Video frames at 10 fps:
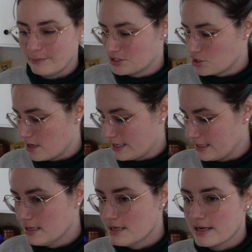I was at
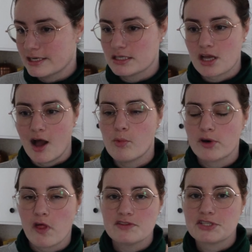Target, I just got one
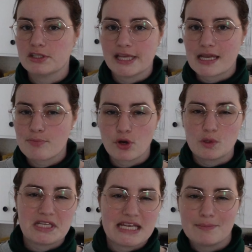of those little like
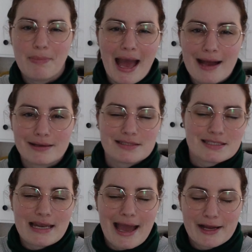protein pack
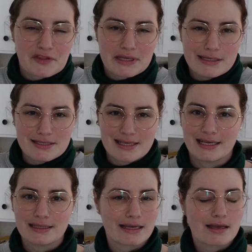snack thingies that
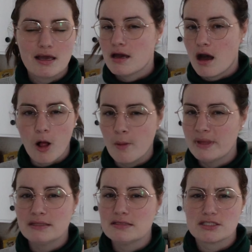had like
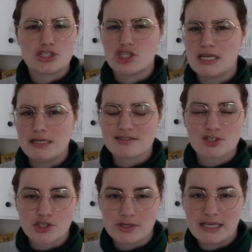almonds and cheese and
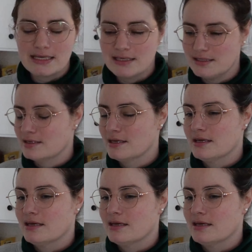turkey in it.